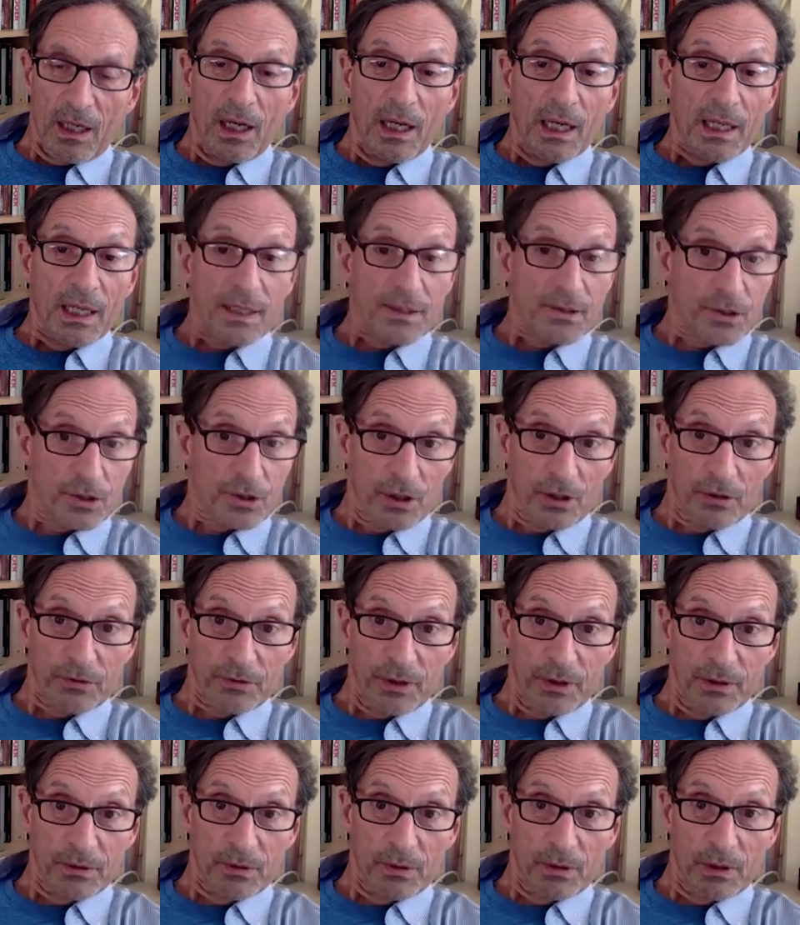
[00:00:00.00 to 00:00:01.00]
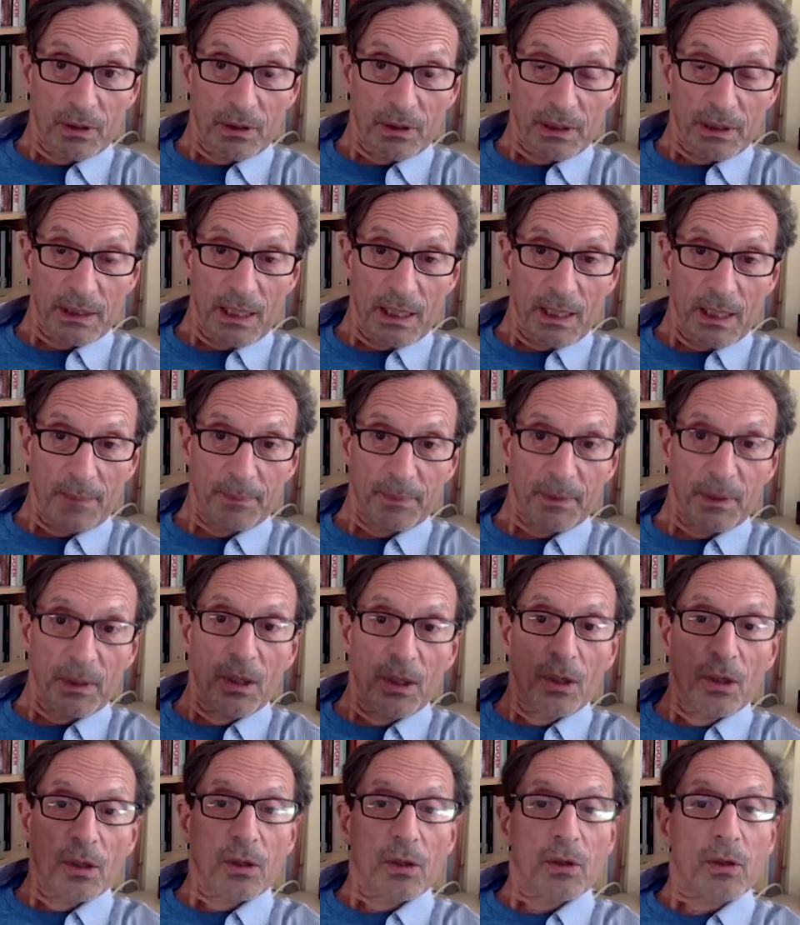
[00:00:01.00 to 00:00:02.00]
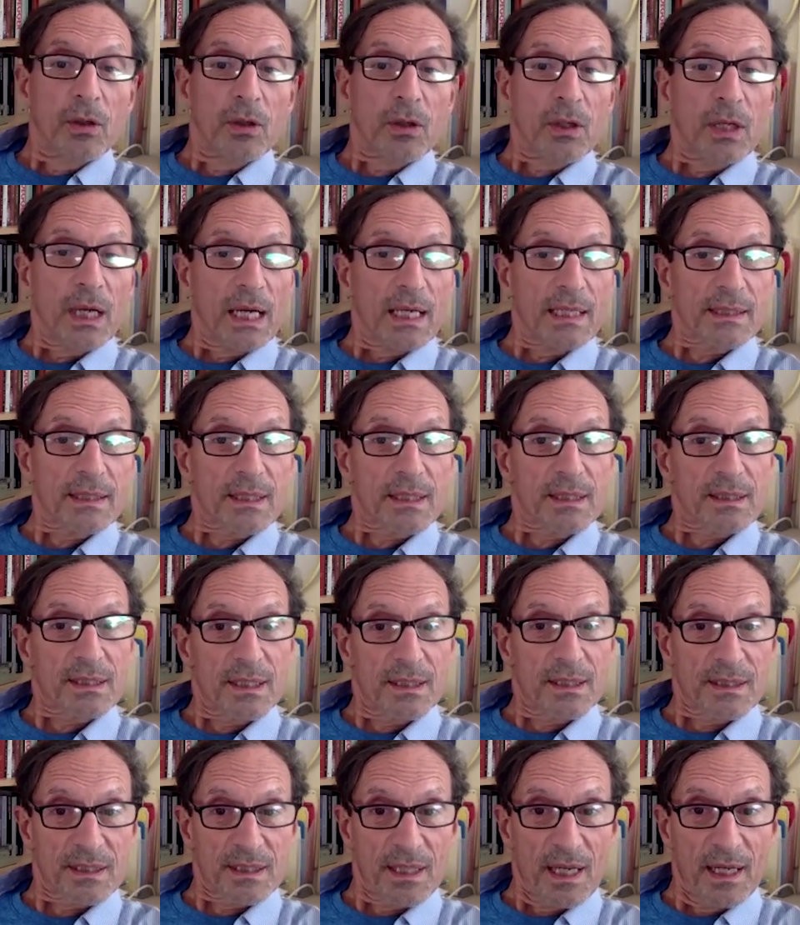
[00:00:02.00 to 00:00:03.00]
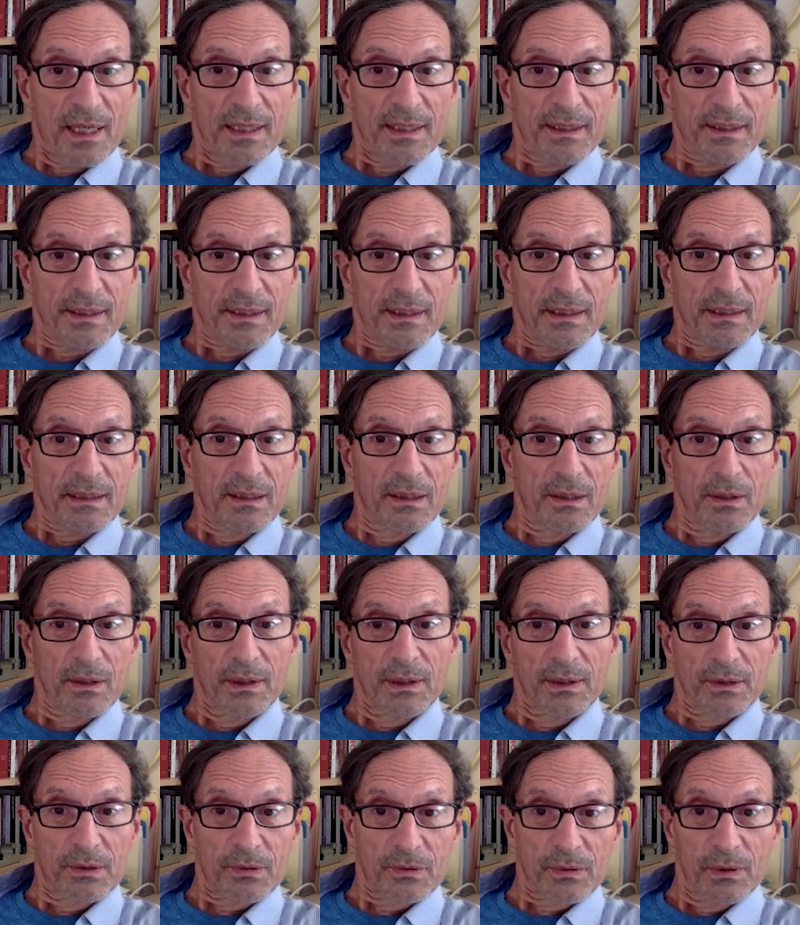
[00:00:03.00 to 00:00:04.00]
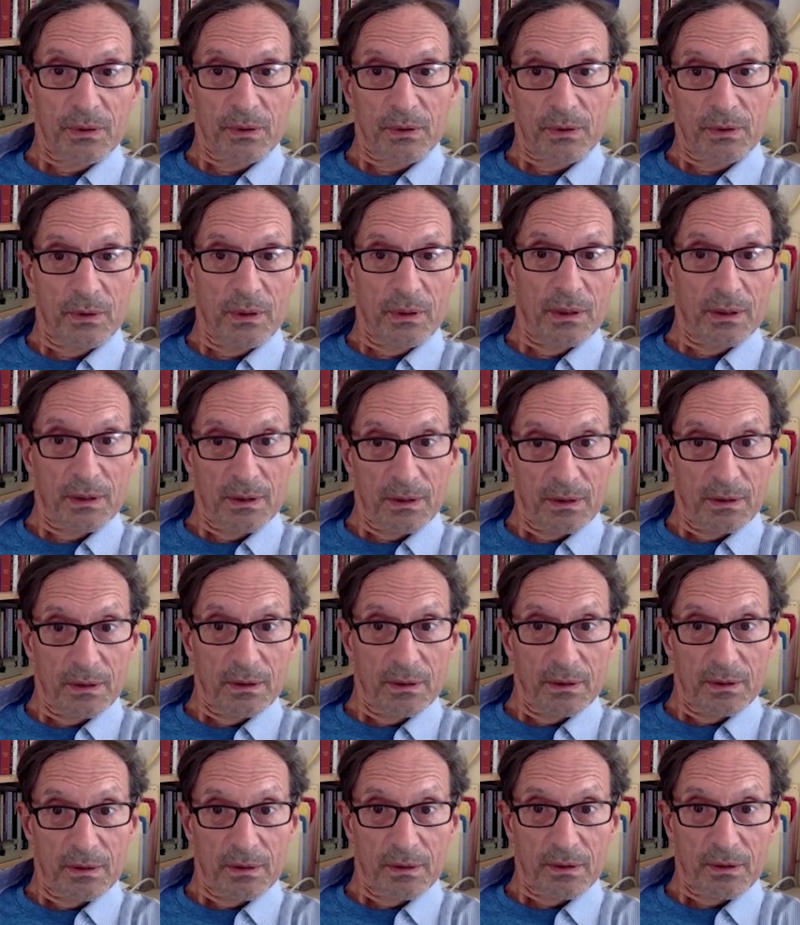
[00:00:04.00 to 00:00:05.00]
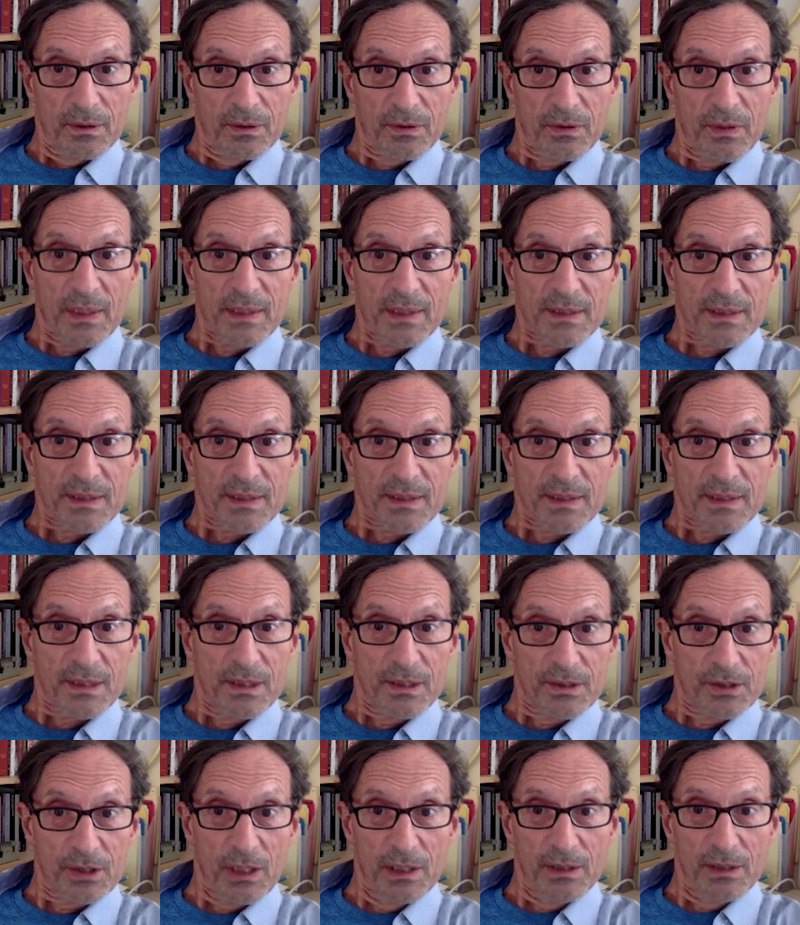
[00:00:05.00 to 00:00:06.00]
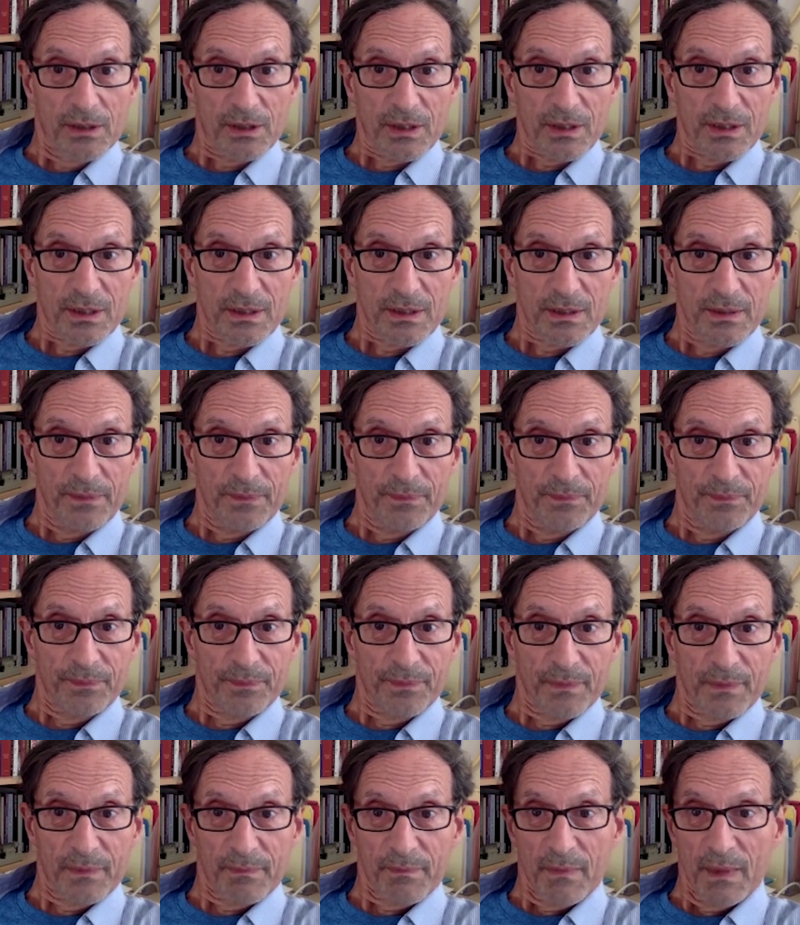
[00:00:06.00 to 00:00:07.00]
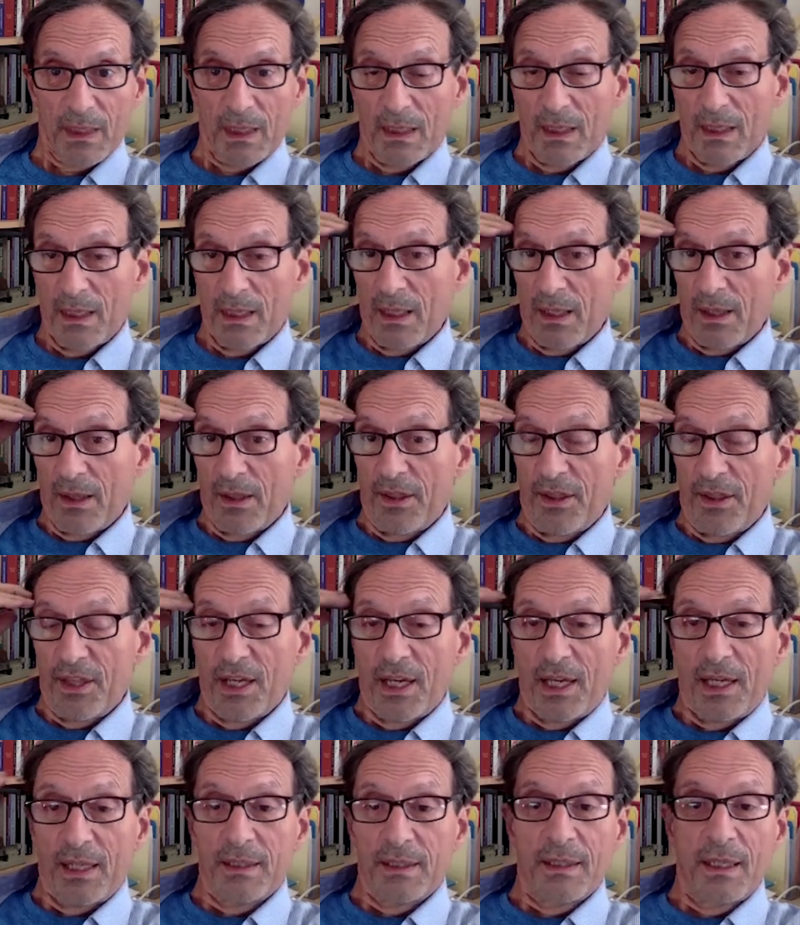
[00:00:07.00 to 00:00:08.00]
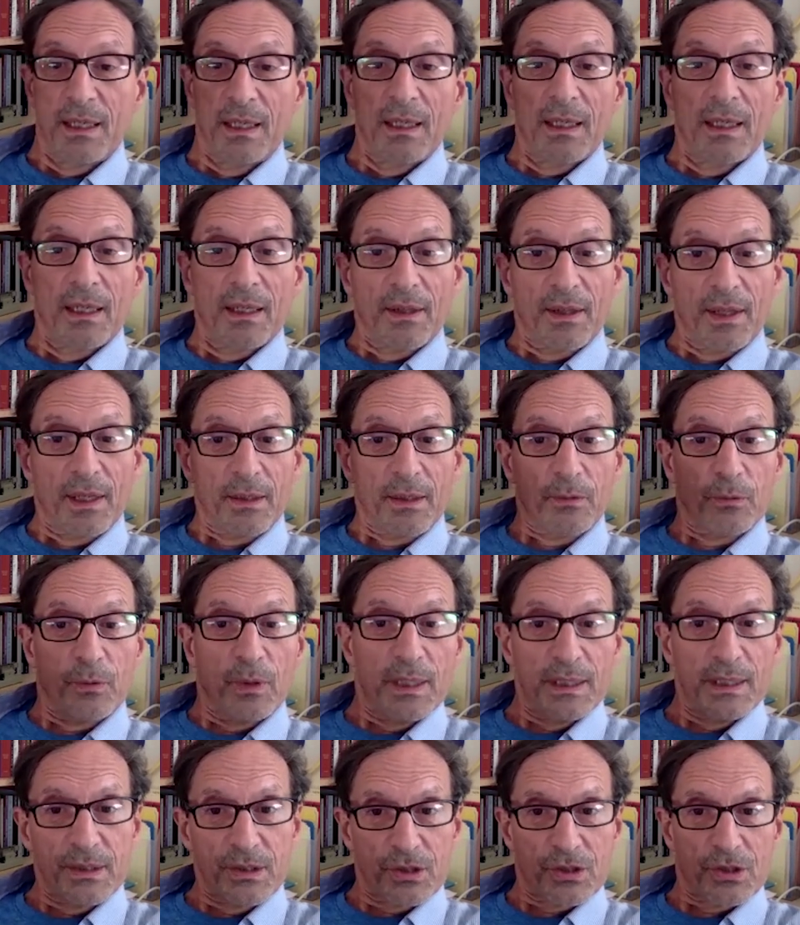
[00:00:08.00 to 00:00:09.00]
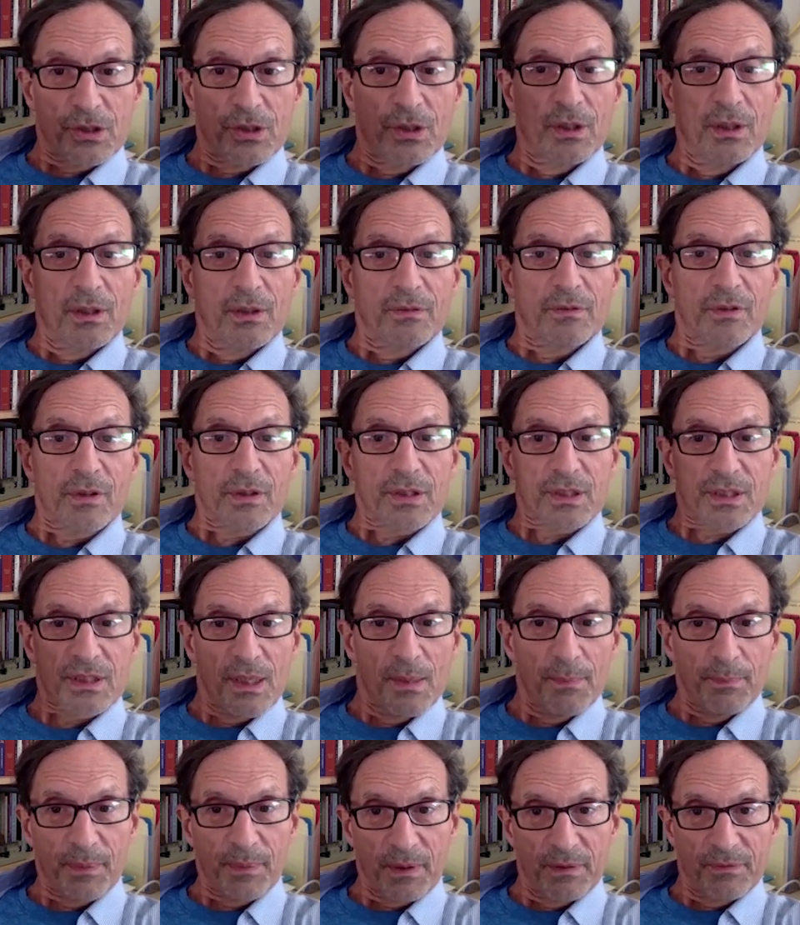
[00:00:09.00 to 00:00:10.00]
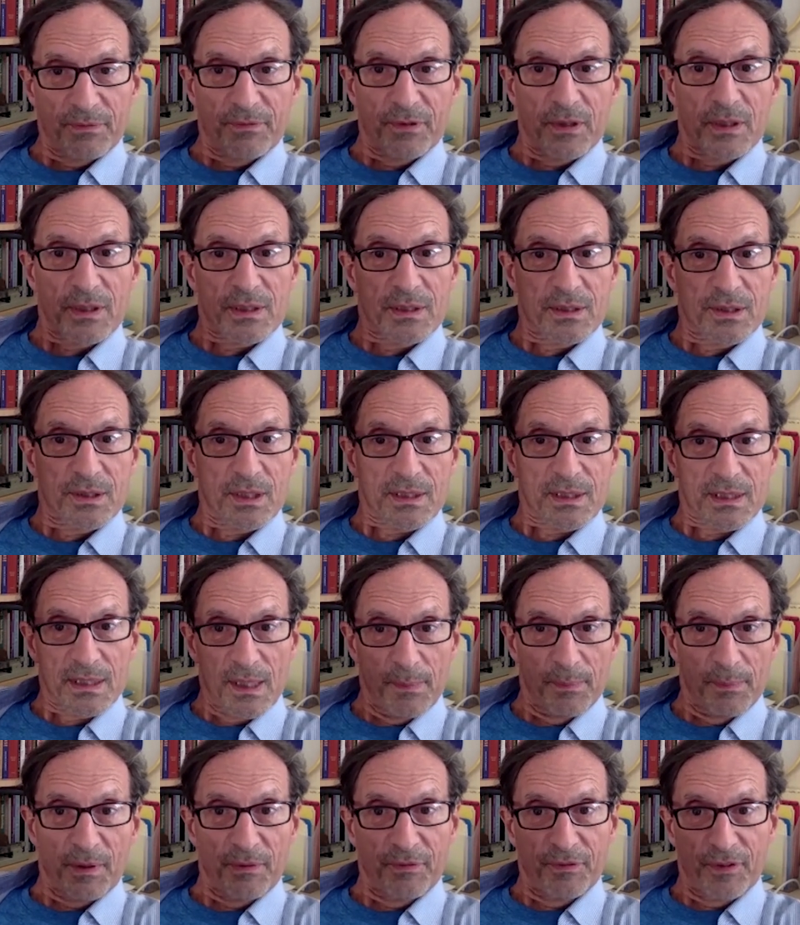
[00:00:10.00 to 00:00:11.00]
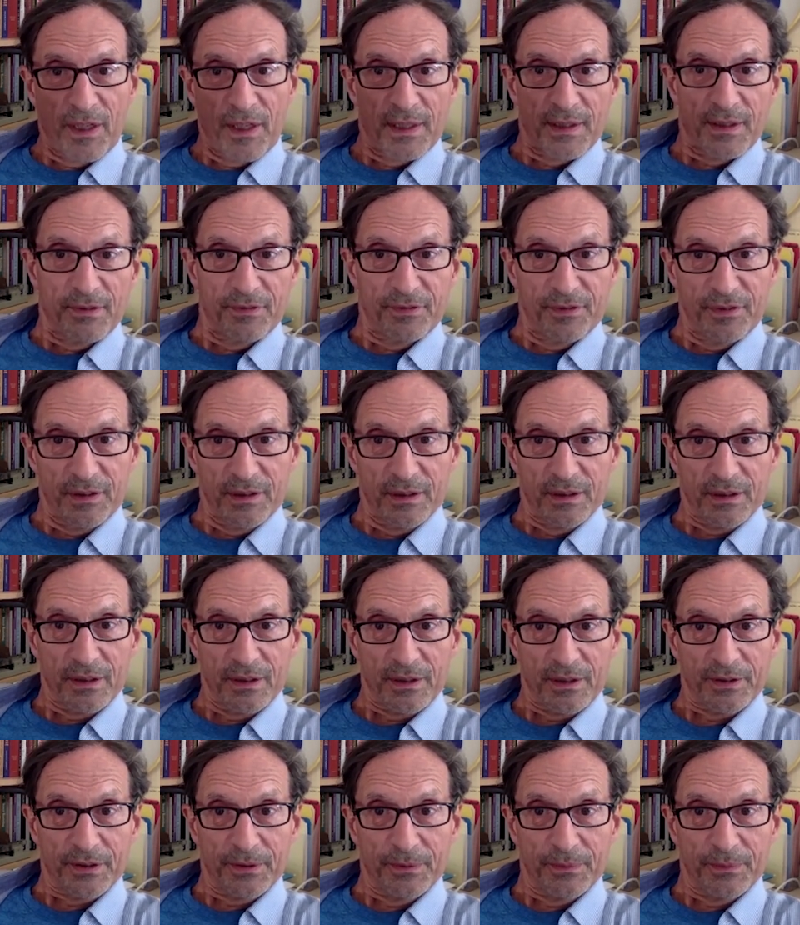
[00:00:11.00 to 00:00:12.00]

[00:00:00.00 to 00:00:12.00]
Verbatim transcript: as children growing up, or as a society going through threats and changes. Then they reach simpli- to simplify the field.